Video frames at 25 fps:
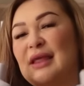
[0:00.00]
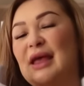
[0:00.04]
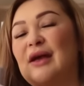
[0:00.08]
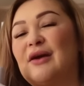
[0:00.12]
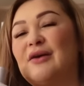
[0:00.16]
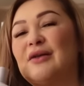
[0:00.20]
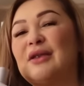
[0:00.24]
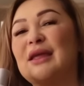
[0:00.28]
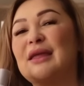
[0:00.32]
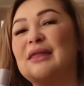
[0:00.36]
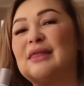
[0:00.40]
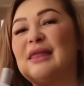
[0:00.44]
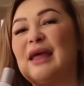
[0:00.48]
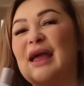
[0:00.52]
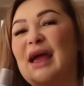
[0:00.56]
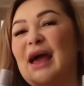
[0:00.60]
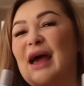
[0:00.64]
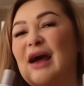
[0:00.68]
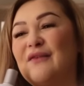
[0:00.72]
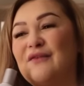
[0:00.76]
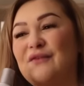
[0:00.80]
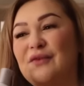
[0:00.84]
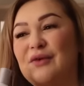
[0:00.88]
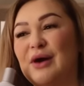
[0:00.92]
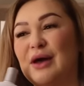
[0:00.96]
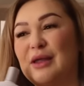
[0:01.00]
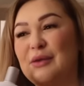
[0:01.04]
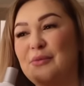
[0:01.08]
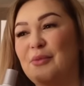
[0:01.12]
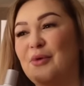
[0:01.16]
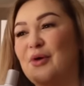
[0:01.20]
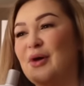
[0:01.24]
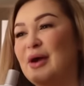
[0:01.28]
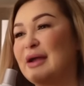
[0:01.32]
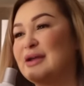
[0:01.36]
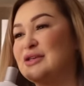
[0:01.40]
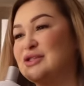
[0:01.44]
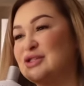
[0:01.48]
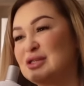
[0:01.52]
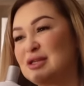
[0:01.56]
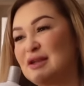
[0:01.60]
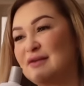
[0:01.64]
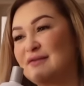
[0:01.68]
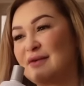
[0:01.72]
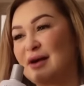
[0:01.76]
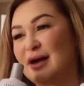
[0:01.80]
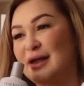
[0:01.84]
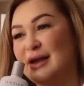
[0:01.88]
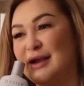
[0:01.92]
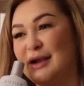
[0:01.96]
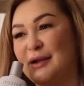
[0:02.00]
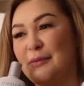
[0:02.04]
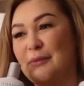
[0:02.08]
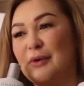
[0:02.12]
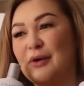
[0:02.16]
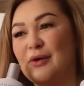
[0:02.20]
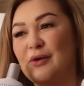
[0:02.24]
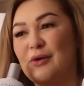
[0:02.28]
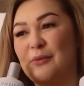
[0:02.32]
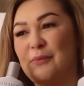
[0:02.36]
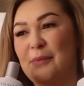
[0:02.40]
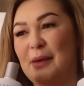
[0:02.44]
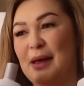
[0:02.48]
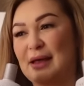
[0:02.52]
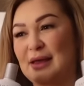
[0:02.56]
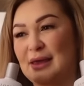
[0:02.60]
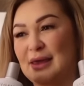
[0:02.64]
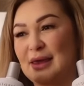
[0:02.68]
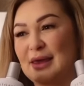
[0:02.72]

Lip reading: They have one more. I should have got it. I'm going to go back